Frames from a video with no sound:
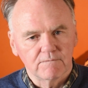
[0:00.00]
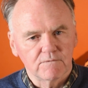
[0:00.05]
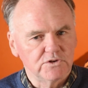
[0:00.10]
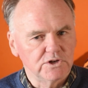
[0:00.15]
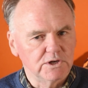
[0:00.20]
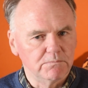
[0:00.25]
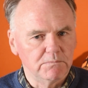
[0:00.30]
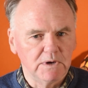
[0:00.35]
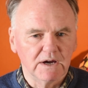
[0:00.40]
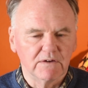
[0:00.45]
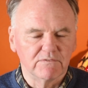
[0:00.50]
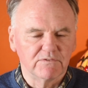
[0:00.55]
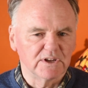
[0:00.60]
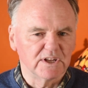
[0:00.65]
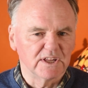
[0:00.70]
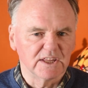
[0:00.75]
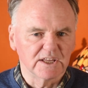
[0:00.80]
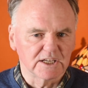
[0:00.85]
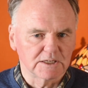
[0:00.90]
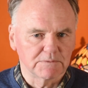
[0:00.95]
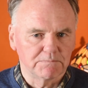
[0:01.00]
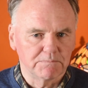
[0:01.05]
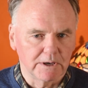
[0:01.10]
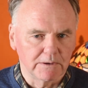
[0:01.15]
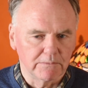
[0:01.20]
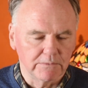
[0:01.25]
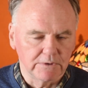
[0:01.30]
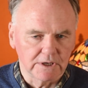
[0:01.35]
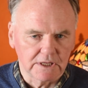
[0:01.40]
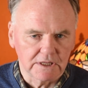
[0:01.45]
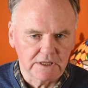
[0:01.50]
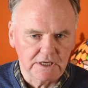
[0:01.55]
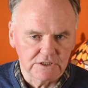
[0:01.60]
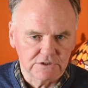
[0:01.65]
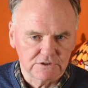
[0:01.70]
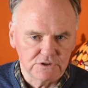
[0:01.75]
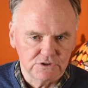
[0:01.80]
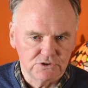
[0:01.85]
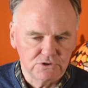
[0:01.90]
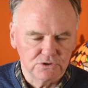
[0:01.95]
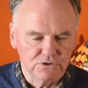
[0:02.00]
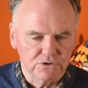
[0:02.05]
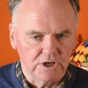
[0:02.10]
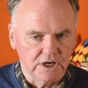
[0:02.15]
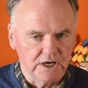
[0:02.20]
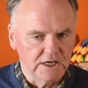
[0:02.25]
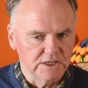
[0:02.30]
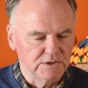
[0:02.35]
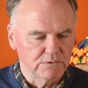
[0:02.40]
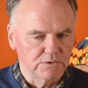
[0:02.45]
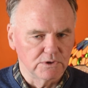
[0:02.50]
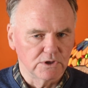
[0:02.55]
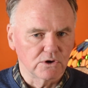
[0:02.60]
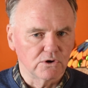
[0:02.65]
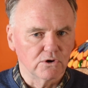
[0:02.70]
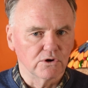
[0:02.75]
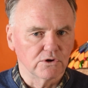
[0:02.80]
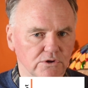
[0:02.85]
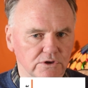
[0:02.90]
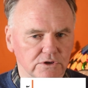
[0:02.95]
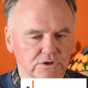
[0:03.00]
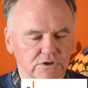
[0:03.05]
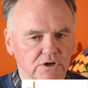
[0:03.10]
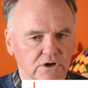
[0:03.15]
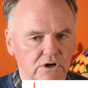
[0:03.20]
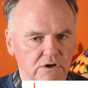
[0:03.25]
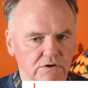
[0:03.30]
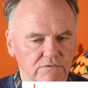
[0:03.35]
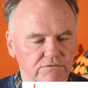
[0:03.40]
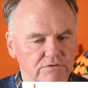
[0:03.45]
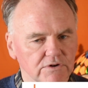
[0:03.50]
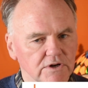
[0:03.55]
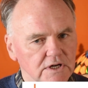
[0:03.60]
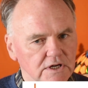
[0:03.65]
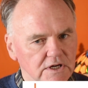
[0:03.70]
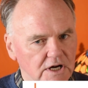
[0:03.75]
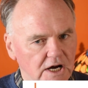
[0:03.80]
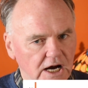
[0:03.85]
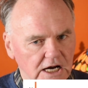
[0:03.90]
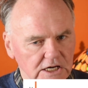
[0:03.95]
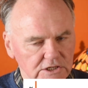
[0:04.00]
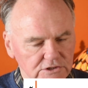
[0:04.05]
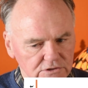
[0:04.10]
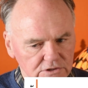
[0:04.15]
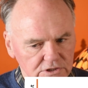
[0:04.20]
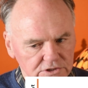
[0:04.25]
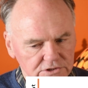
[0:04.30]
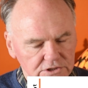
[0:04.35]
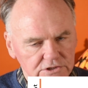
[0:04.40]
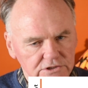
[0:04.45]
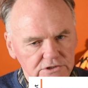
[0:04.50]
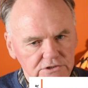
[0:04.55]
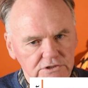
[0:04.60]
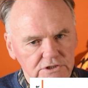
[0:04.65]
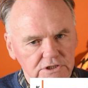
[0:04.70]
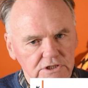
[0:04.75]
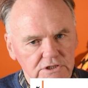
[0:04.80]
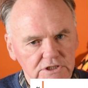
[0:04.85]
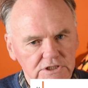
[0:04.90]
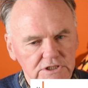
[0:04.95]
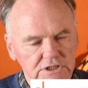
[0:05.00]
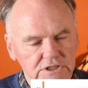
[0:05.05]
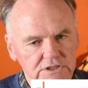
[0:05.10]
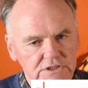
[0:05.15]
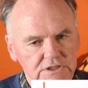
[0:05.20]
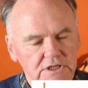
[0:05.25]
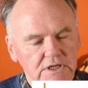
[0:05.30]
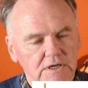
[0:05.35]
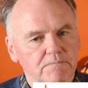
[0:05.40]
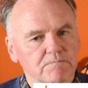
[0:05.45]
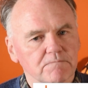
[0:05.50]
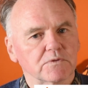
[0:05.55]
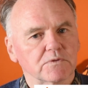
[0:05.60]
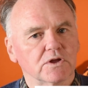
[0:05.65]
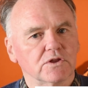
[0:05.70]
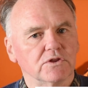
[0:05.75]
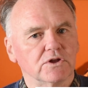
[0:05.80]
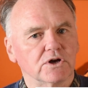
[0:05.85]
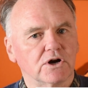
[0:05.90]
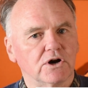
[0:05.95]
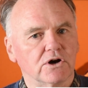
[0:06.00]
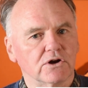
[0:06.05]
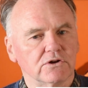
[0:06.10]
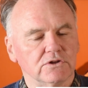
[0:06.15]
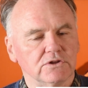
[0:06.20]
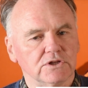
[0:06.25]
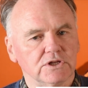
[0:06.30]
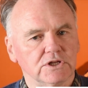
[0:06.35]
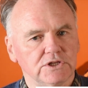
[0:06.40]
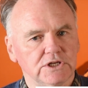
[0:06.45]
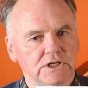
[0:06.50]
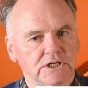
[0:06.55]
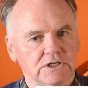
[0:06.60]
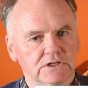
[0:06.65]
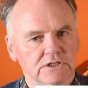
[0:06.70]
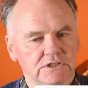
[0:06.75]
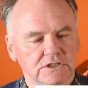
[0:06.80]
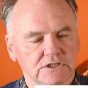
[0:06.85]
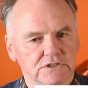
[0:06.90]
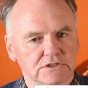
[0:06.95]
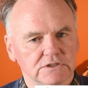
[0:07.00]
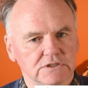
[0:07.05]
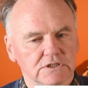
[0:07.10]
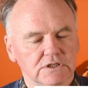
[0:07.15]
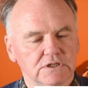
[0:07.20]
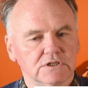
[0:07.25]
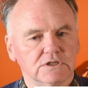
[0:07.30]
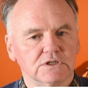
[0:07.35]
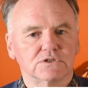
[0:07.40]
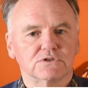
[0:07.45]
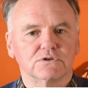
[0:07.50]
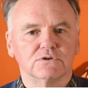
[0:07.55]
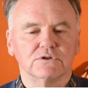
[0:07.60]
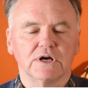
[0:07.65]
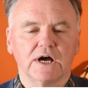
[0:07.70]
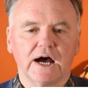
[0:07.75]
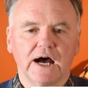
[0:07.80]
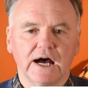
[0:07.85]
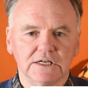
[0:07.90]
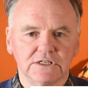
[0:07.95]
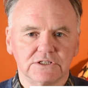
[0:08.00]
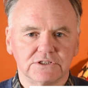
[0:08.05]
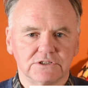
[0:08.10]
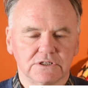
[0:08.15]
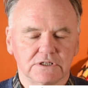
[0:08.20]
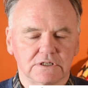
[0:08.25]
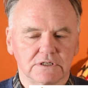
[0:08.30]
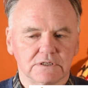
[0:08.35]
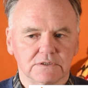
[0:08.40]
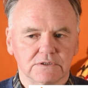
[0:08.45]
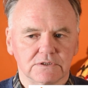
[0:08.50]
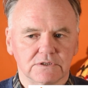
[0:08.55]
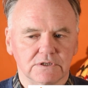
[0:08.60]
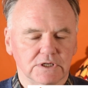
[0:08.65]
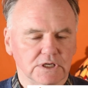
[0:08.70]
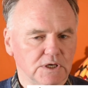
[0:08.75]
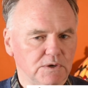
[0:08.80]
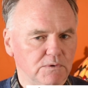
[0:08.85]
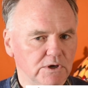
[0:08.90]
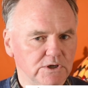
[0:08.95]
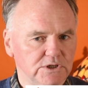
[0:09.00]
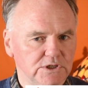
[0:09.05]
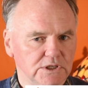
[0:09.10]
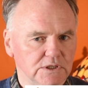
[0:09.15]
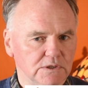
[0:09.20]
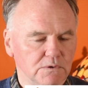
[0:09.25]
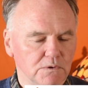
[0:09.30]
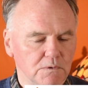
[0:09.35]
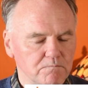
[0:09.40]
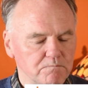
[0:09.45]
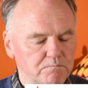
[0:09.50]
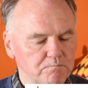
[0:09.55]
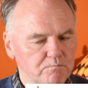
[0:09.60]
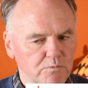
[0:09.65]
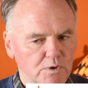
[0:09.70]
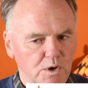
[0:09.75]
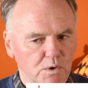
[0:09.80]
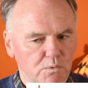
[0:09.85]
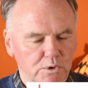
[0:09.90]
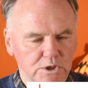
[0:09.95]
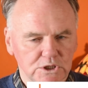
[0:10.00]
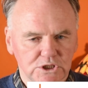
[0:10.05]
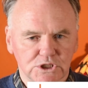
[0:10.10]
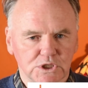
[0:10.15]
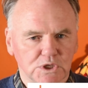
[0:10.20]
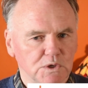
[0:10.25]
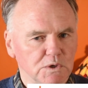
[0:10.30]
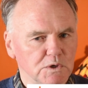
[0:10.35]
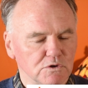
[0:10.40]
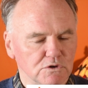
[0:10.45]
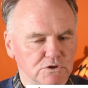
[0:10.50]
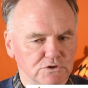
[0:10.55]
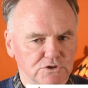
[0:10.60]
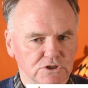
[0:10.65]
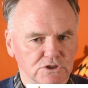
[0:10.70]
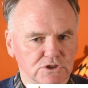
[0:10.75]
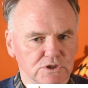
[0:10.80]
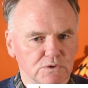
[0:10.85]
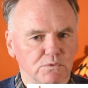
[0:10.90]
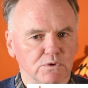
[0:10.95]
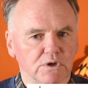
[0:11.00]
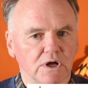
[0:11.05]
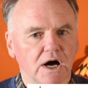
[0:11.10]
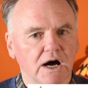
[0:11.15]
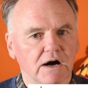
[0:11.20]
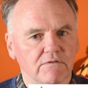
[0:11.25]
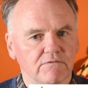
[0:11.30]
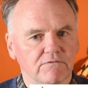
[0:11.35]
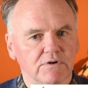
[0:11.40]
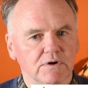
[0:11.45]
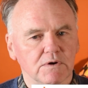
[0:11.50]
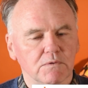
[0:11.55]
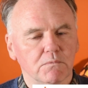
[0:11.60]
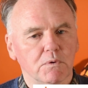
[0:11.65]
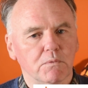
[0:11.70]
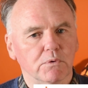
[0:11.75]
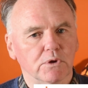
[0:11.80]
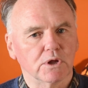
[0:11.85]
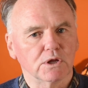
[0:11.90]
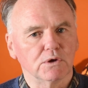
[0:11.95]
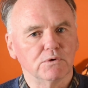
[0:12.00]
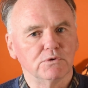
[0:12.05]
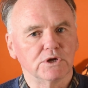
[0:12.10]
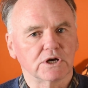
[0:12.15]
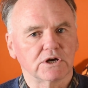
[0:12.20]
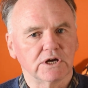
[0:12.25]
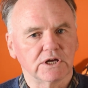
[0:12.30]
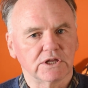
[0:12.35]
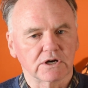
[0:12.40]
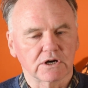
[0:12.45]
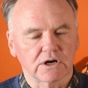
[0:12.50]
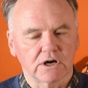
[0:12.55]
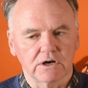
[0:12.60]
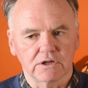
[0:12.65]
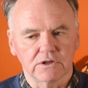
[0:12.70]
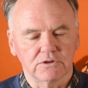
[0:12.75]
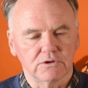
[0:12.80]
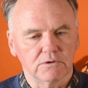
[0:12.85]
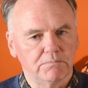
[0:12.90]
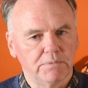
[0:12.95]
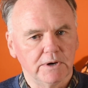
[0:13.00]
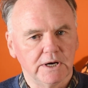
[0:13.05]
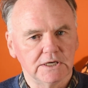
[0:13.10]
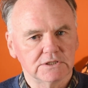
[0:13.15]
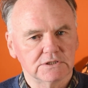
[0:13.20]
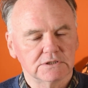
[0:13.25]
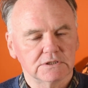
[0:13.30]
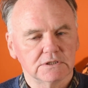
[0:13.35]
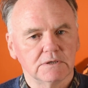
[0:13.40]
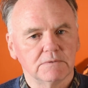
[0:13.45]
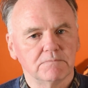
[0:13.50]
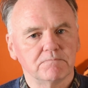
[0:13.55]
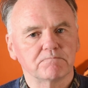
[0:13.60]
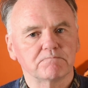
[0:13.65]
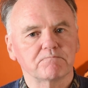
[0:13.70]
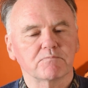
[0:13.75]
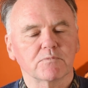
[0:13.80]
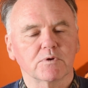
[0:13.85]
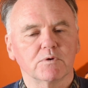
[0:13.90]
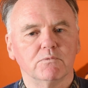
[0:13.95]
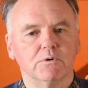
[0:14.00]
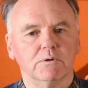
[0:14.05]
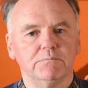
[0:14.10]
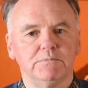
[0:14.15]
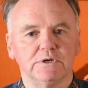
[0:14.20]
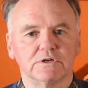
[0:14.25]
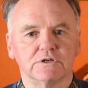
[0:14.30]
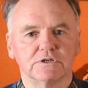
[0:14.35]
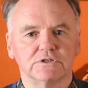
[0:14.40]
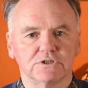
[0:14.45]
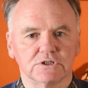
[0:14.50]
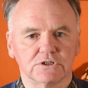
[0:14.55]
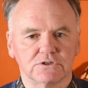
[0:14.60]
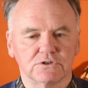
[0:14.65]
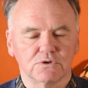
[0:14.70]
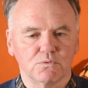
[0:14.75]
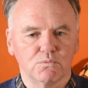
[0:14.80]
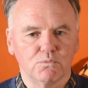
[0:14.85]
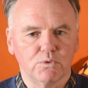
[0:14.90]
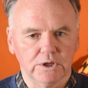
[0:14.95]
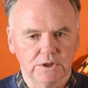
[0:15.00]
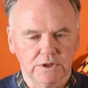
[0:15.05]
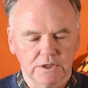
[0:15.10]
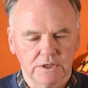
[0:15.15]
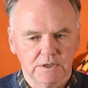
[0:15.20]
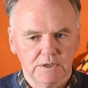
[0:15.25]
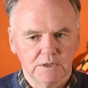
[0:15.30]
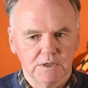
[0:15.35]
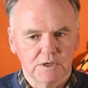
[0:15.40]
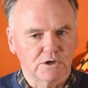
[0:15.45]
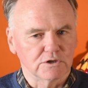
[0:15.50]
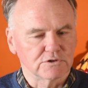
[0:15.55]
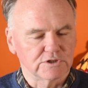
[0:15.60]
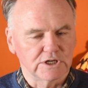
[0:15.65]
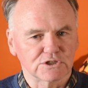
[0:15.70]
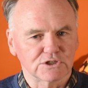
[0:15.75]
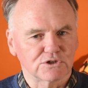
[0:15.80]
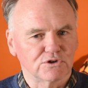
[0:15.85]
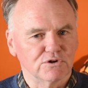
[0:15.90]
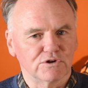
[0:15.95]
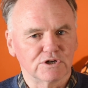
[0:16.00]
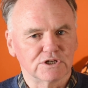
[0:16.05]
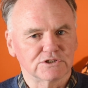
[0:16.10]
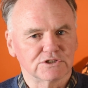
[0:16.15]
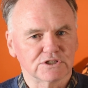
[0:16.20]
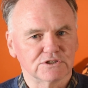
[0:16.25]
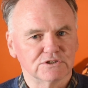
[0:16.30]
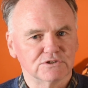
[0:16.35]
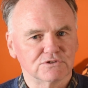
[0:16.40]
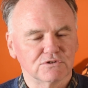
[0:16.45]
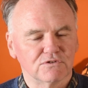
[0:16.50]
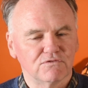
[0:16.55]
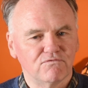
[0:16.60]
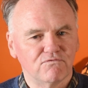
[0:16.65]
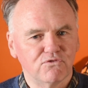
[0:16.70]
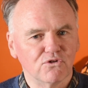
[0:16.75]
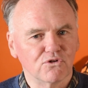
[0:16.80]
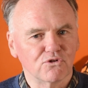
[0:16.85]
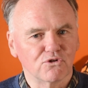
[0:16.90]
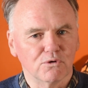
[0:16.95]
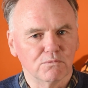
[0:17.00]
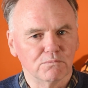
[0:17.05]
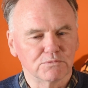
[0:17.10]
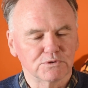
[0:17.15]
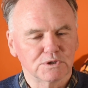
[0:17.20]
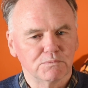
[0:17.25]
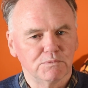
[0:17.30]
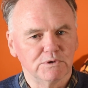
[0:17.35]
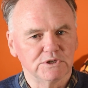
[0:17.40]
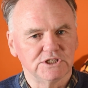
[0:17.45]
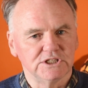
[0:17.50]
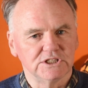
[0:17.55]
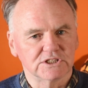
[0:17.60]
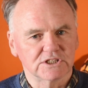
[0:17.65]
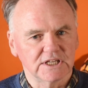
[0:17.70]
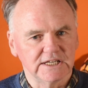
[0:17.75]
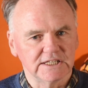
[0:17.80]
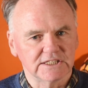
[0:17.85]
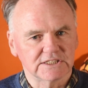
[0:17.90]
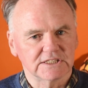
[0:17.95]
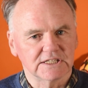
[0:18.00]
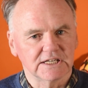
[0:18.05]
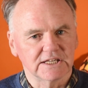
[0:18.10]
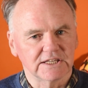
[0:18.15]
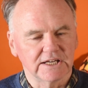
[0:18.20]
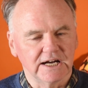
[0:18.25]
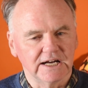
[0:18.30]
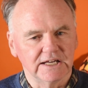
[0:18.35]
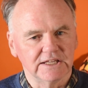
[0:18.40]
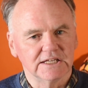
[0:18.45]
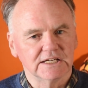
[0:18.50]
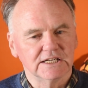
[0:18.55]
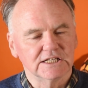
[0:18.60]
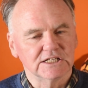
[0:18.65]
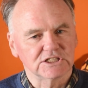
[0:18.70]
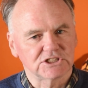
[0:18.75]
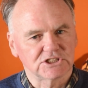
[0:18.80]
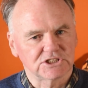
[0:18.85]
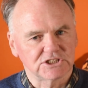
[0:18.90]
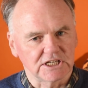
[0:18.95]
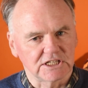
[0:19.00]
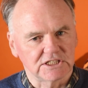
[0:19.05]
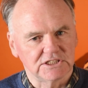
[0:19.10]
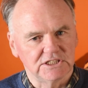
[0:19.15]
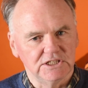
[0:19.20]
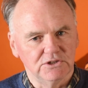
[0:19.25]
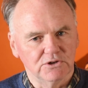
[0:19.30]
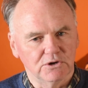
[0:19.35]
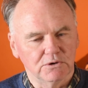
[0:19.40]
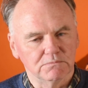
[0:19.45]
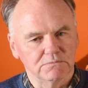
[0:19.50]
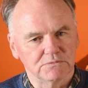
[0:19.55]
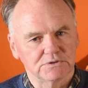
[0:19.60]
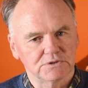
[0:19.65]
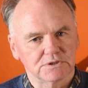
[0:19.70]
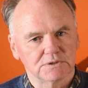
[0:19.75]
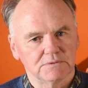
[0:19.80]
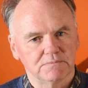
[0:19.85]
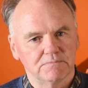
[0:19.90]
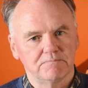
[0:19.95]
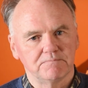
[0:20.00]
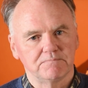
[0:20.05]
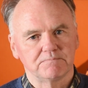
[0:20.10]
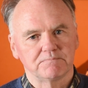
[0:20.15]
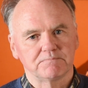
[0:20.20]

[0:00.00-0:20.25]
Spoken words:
You may have done an experiment in class to show that, and you've got this curve. As the resistance increases, the current decreases. So the answer to the question which resistor will allow the greater current to pass will be resistor 1, because got a resistance of 4 ohms, which is less than 16 ohms.